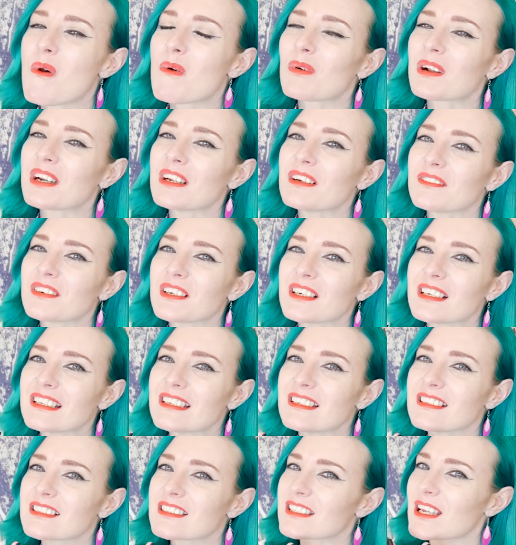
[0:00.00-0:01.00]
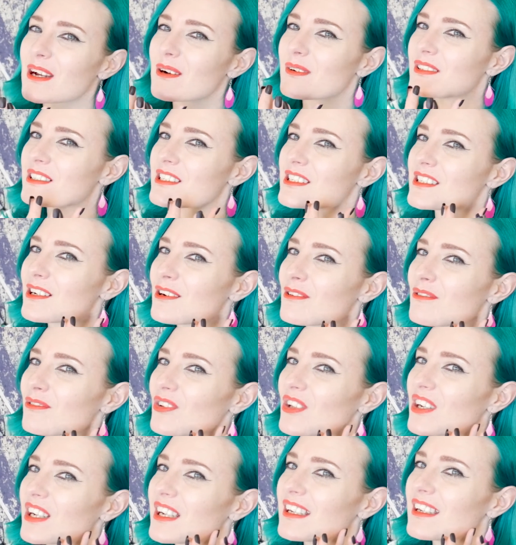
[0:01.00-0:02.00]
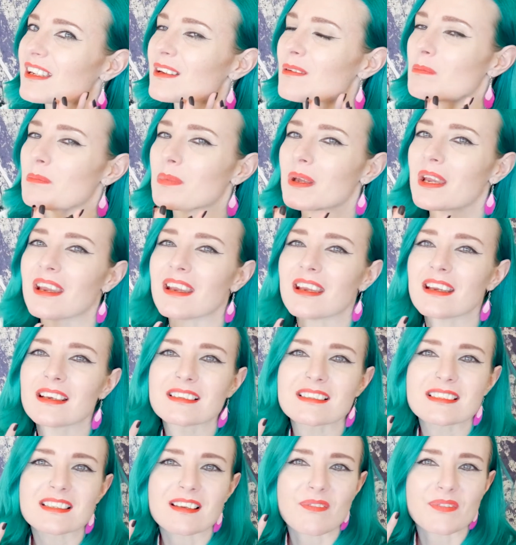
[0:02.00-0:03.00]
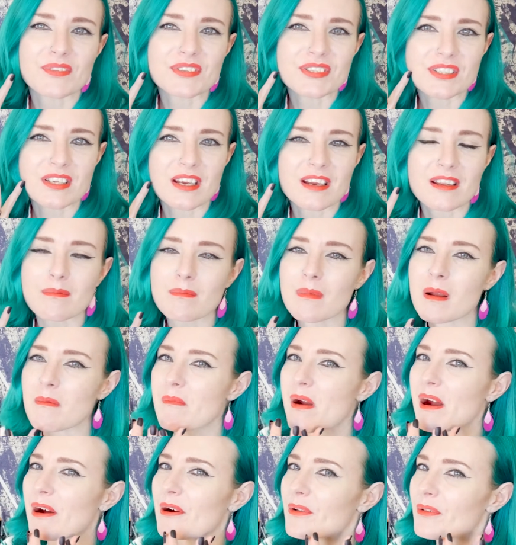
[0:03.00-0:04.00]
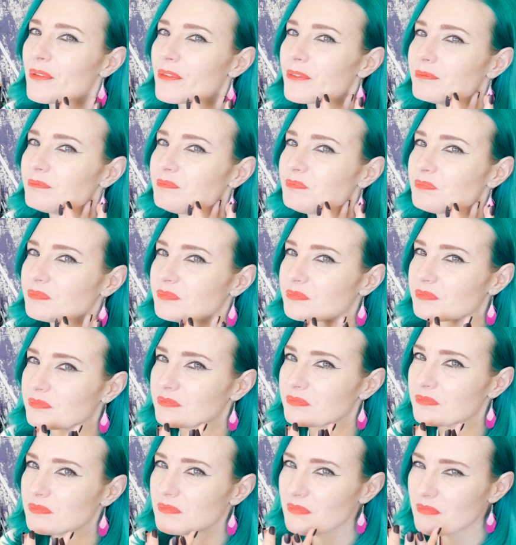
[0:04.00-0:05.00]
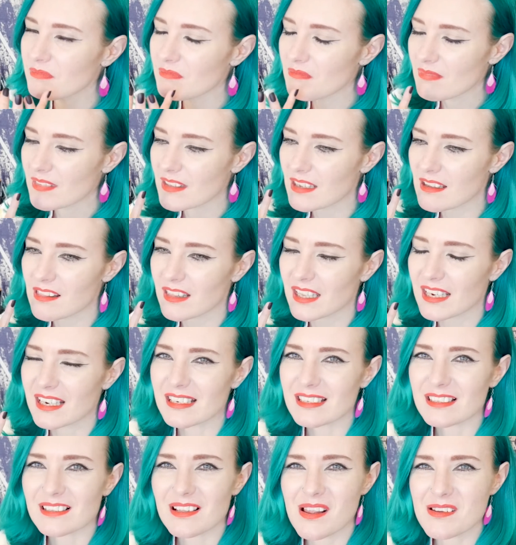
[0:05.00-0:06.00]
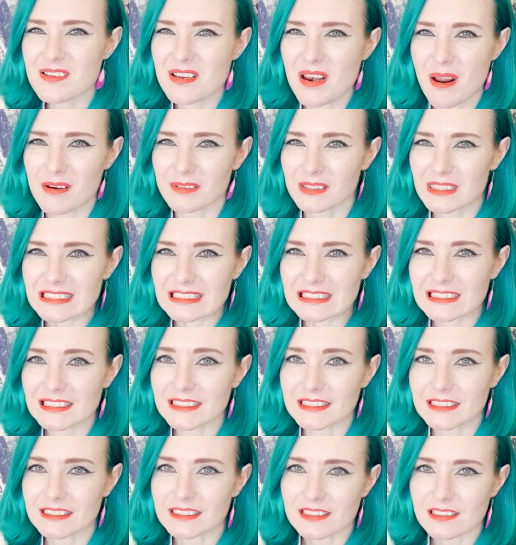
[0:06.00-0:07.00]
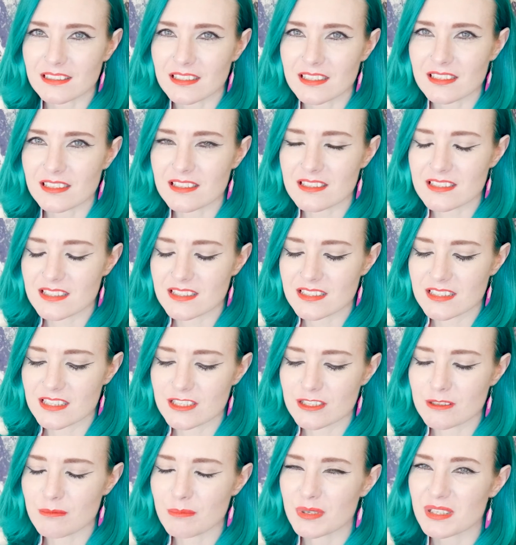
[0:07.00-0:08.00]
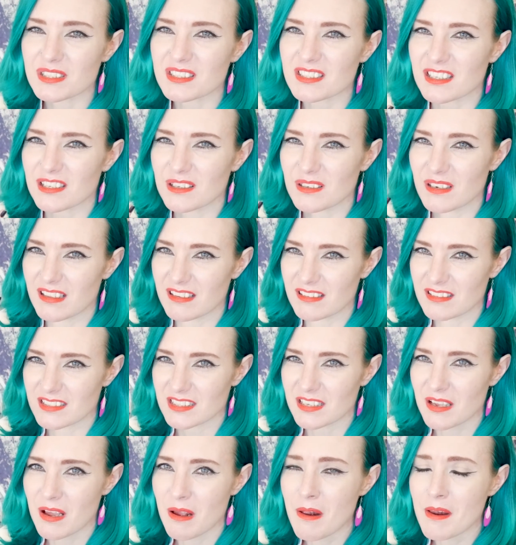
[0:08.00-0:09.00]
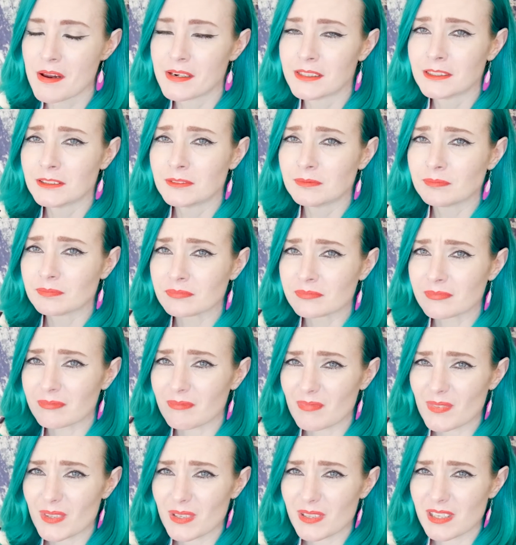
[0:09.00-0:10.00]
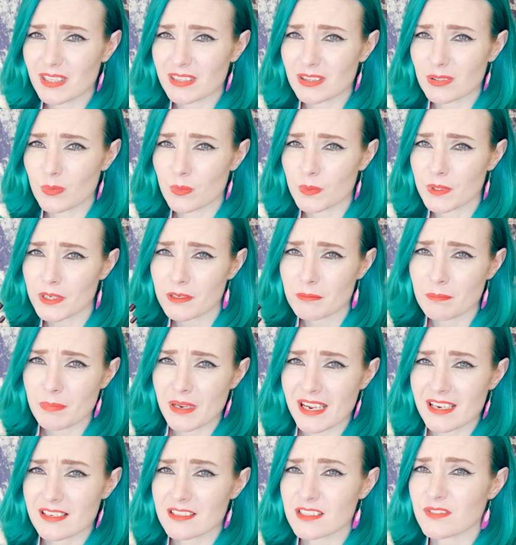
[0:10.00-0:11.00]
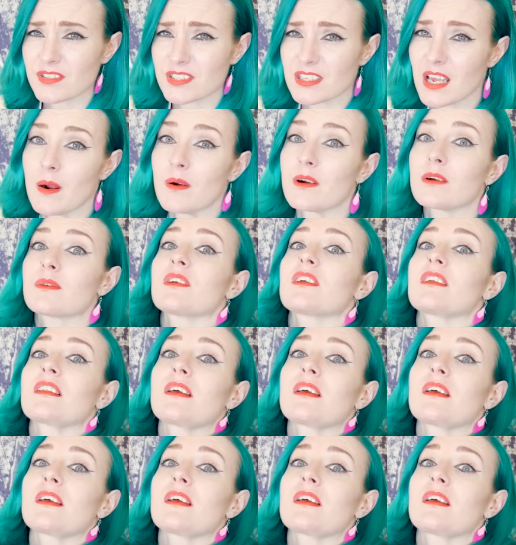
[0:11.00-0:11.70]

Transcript: Whenever I eat sour stuff, like I get pangs on the side of my mouth. Like, I get, you know, I like it. I like that sensation, but it's like you get this, you get the weird pangs of sour where you're